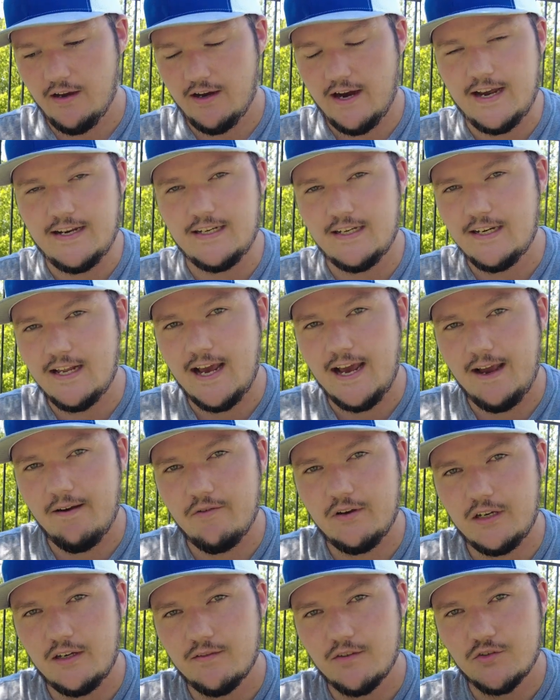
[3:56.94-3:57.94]
I didn't have
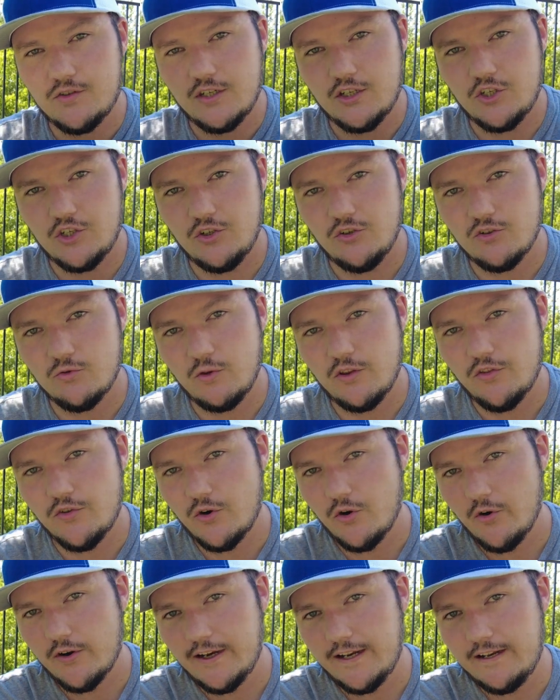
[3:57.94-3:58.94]
any of those issues when
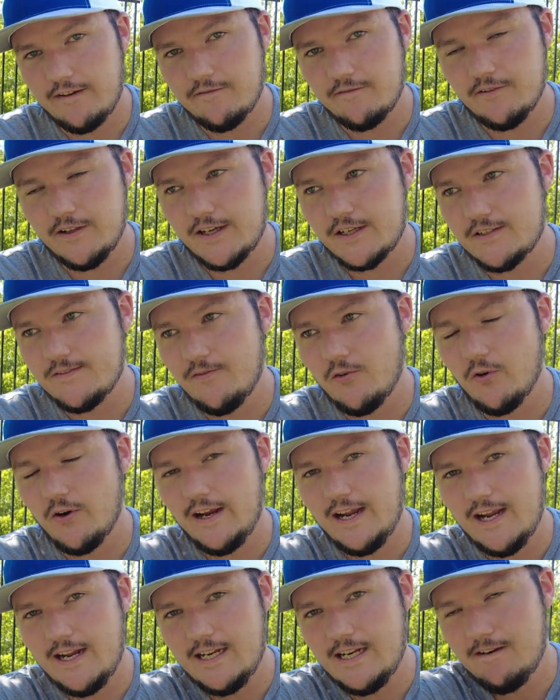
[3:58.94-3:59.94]
throwing on a flex forehand.